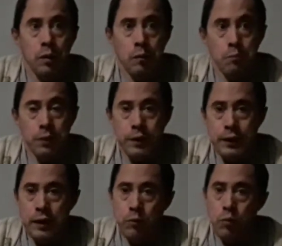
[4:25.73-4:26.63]
But
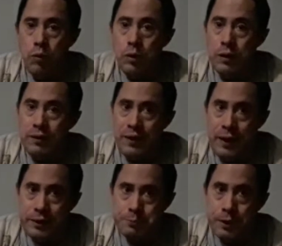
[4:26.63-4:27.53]
yet, they
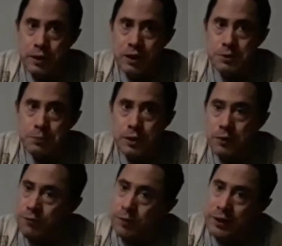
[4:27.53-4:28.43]
expect us men
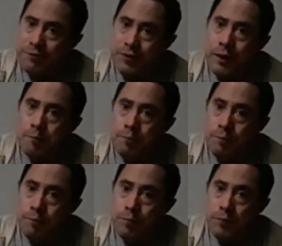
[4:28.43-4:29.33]
to forgive
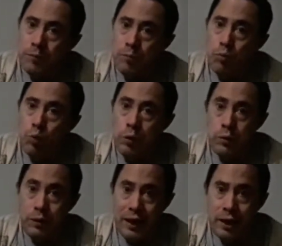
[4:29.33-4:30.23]
them
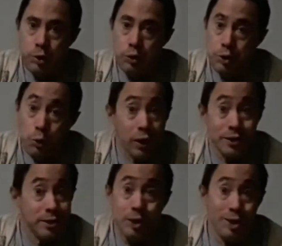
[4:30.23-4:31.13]
when they do it to
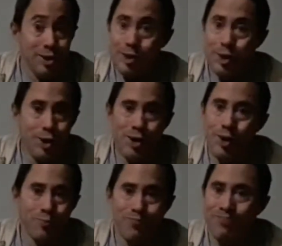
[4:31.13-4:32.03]
us. No,
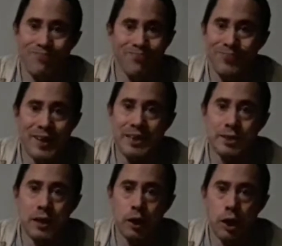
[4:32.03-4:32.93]
that's
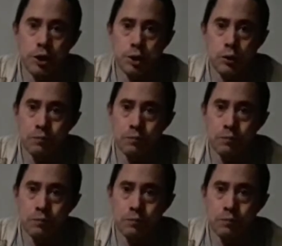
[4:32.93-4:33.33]
not logical.